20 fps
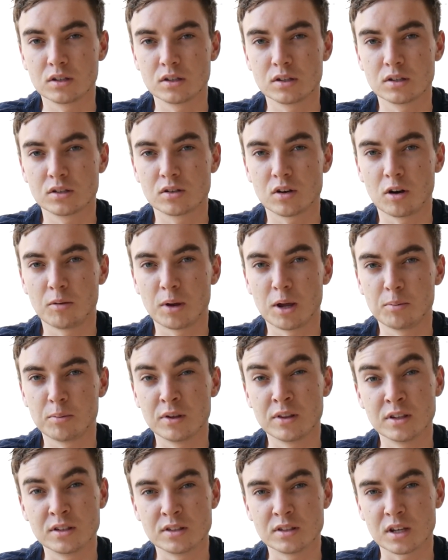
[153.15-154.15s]
sorry mate,
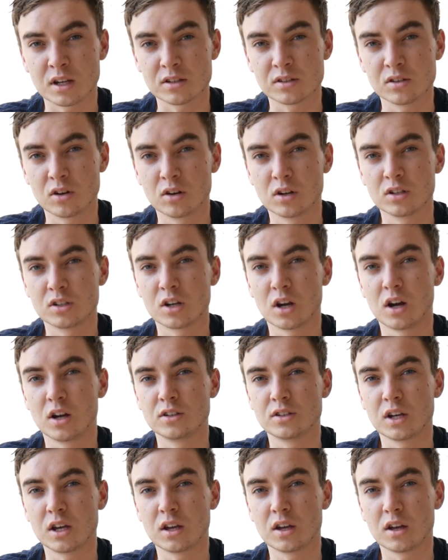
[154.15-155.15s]
but this is actually going
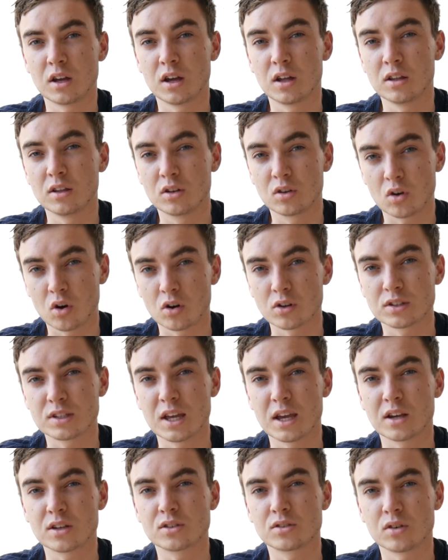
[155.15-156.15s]
to cost
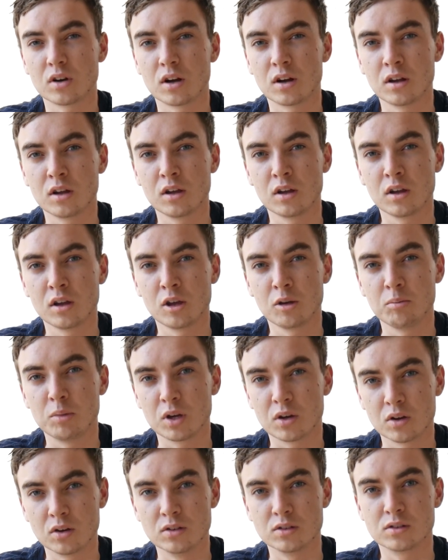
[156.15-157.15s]
extra
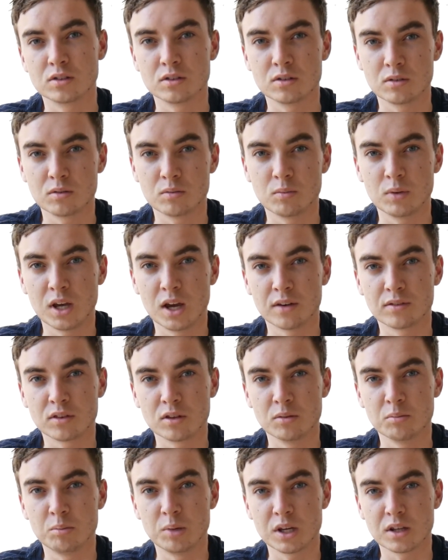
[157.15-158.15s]
because we have to
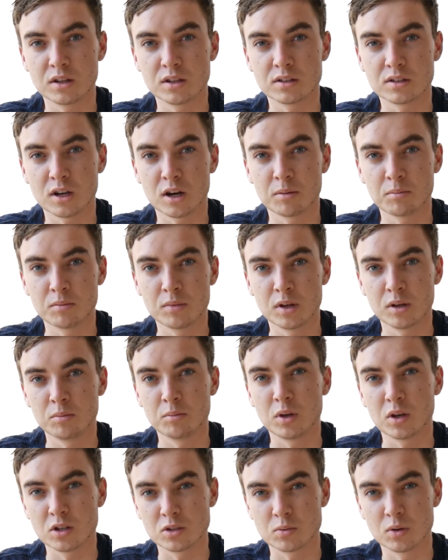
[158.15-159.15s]
pick this up
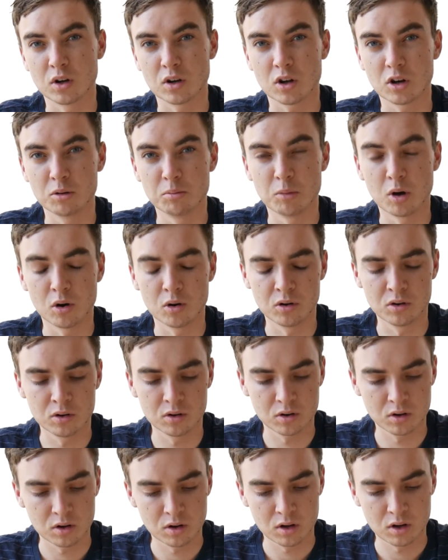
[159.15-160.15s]
because we're not going to mow
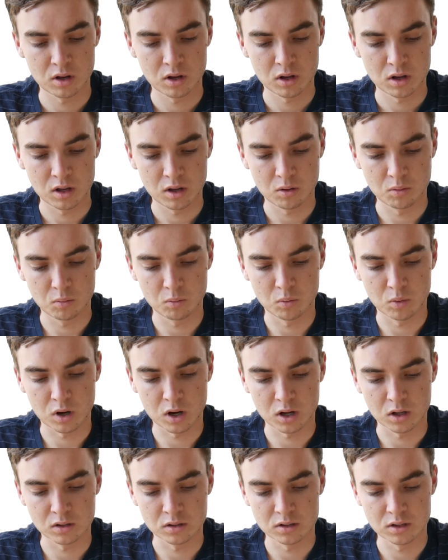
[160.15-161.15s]

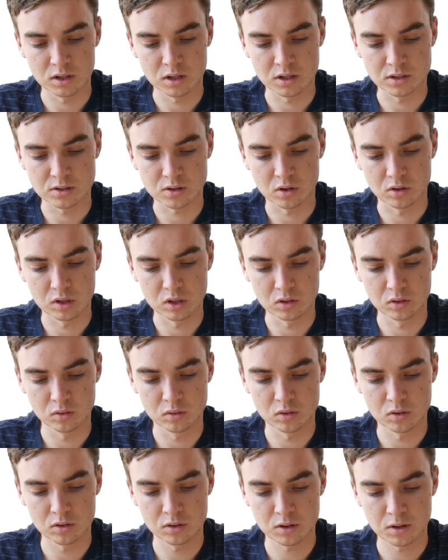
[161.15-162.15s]
while it's on the
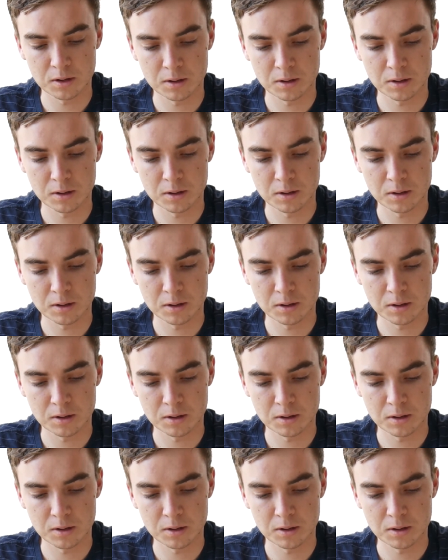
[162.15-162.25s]
lawn.